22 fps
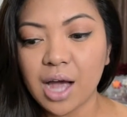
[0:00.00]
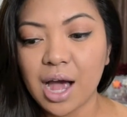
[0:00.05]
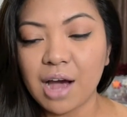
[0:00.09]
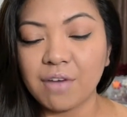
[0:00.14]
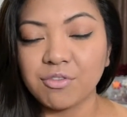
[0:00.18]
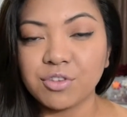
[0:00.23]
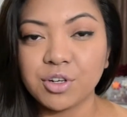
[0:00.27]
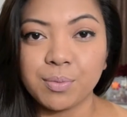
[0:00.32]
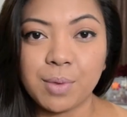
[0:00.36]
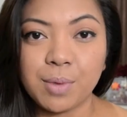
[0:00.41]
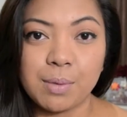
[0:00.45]

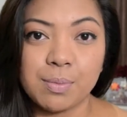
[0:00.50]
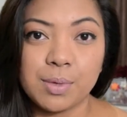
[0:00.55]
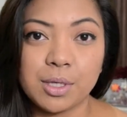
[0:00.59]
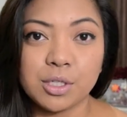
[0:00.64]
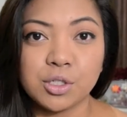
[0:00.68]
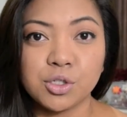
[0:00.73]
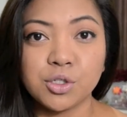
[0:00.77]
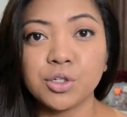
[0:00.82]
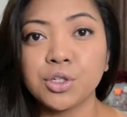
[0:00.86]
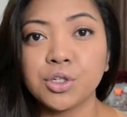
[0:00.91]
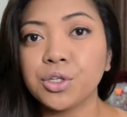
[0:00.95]
After maybe
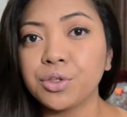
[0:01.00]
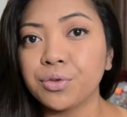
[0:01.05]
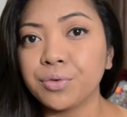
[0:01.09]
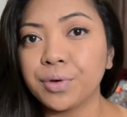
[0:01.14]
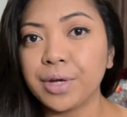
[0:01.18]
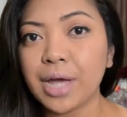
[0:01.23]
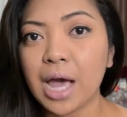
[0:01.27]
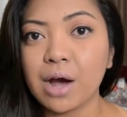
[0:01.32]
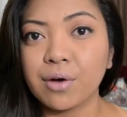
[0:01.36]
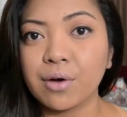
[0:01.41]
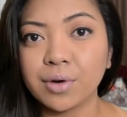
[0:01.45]
2 to
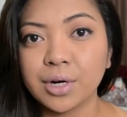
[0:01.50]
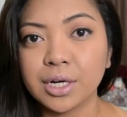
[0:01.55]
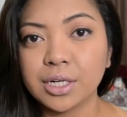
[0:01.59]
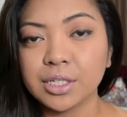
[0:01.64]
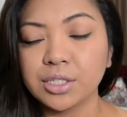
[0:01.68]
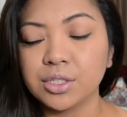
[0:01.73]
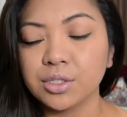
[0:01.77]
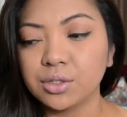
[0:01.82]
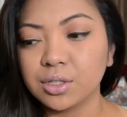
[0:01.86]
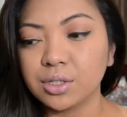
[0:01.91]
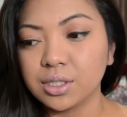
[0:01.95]
3
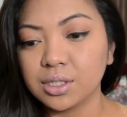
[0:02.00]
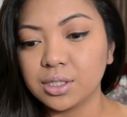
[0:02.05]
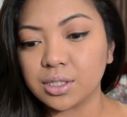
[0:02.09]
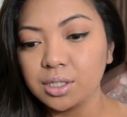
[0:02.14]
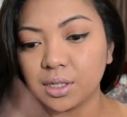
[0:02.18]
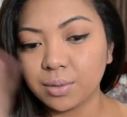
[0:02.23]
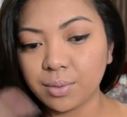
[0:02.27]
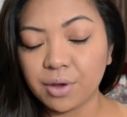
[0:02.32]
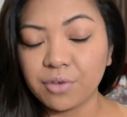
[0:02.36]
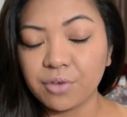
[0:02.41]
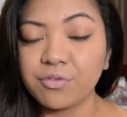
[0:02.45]
hours, you could
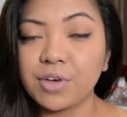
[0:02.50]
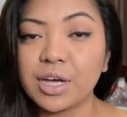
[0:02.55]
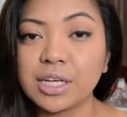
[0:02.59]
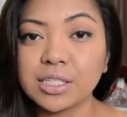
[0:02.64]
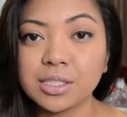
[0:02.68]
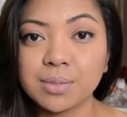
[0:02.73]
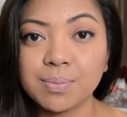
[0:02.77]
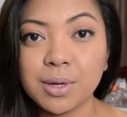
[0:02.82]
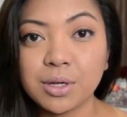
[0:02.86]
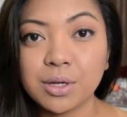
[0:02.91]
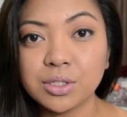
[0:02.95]
see my
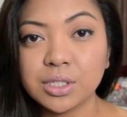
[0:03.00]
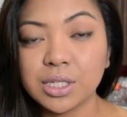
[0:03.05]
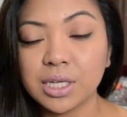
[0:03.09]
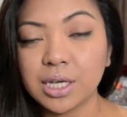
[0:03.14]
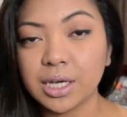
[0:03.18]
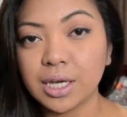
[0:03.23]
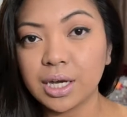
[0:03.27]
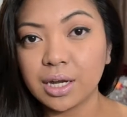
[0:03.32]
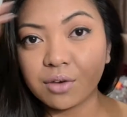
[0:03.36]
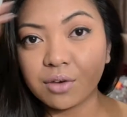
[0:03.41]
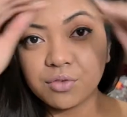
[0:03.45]
face
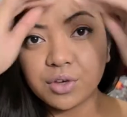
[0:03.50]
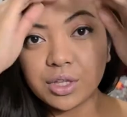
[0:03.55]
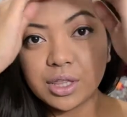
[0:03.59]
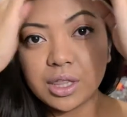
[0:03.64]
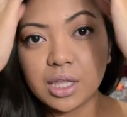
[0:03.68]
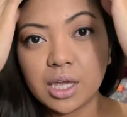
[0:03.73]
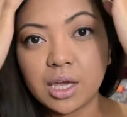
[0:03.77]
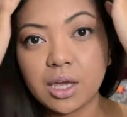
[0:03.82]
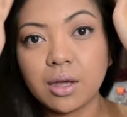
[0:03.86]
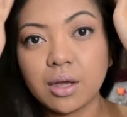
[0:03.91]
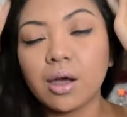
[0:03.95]
melting and
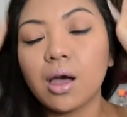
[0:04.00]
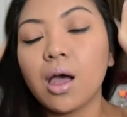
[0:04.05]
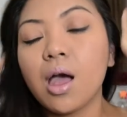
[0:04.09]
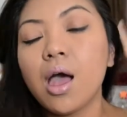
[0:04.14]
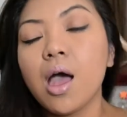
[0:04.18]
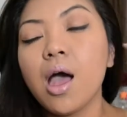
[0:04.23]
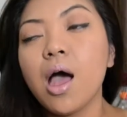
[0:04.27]
everything.